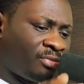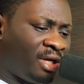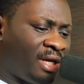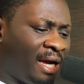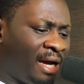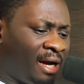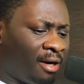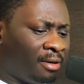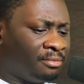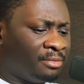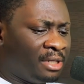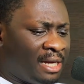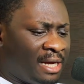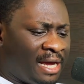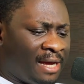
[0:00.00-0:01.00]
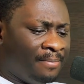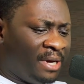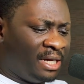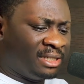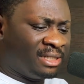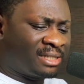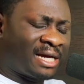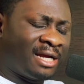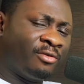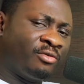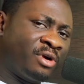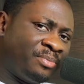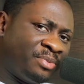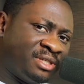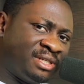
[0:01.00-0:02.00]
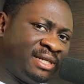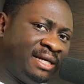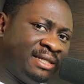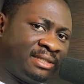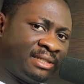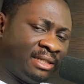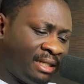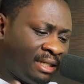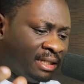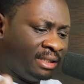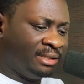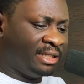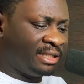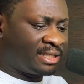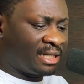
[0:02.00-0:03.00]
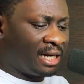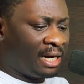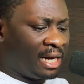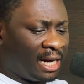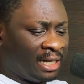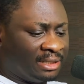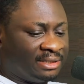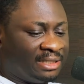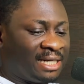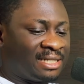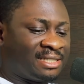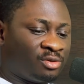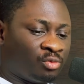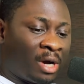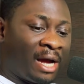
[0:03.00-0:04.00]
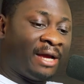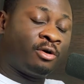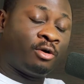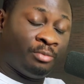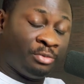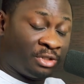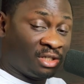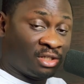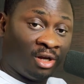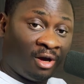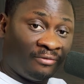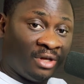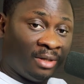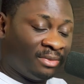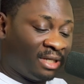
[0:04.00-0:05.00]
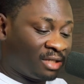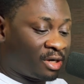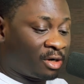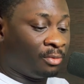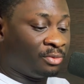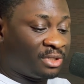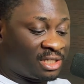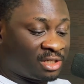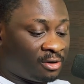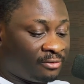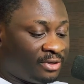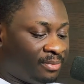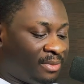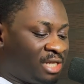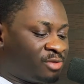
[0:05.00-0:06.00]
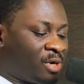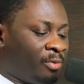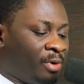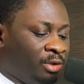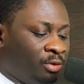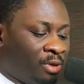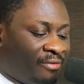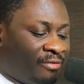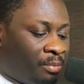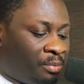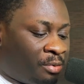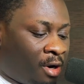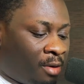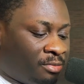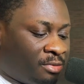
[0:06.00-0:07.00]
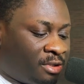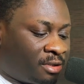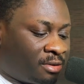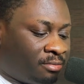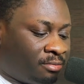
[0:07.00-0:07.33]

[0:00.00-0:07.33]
embeddings kind of represent data, and that is why computers love them. That's why when you have a prompt,